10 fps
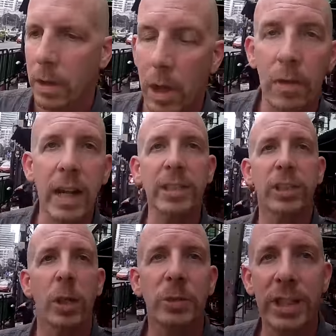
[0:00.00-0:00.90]
All right, and
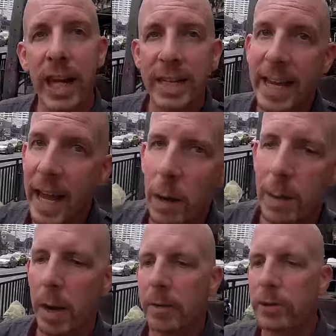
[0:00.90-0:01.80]
so today, now
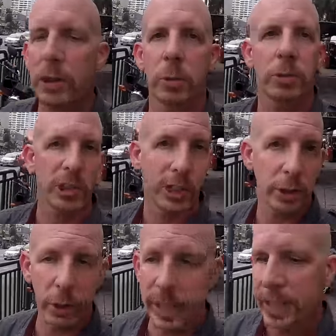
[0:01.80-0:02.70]
I'm off to go see
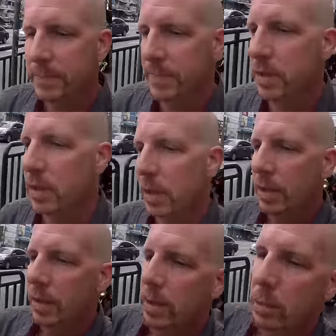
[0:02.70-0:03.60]
Nui,
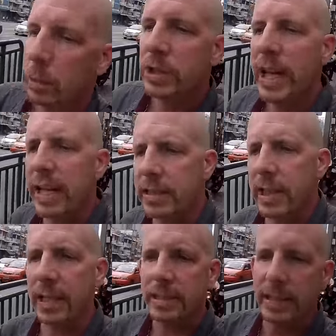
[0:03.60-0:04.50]
which I had a
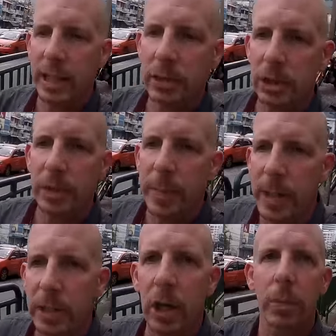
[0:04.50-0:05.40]
slight scare just a
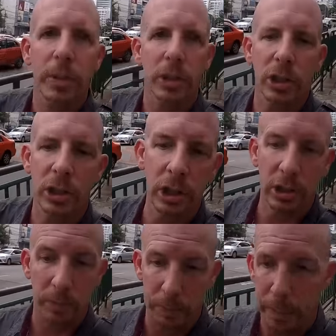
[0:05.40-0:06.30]
minute ago because she
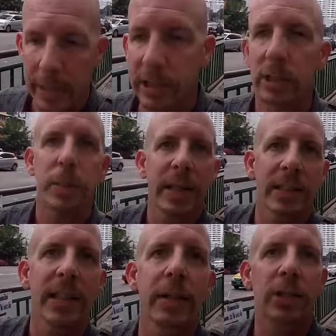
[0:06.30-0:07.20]
just messaged me
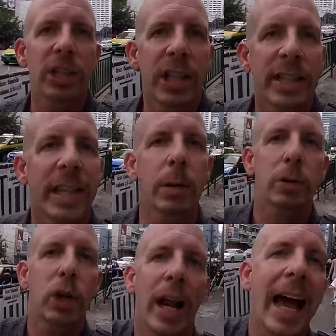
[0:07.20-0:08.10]
and said she didn't think it was gonna